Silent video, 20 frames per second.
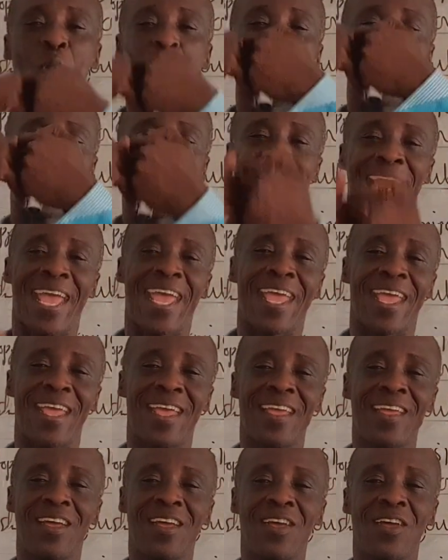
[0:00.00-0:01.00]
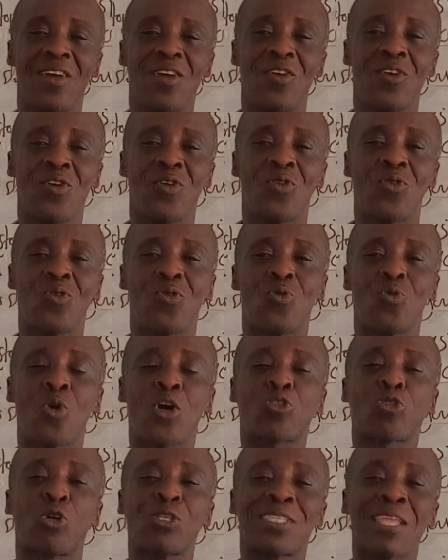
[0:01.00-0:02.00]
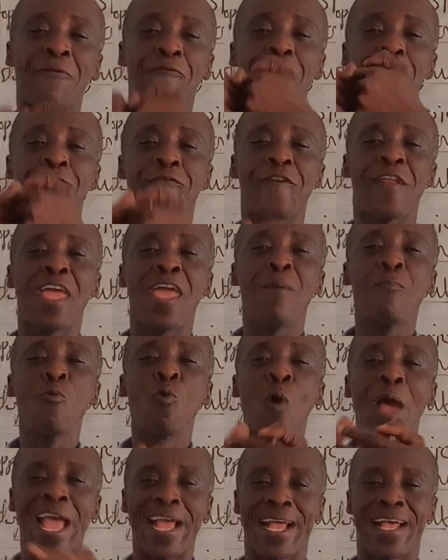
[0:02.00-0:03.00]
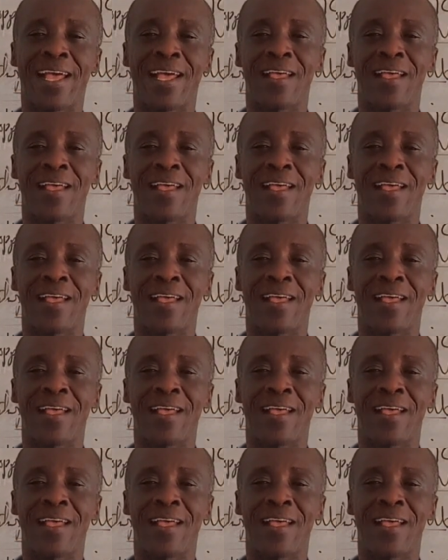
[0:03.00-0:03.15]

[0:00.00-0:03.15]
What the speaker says: occur? What was the framework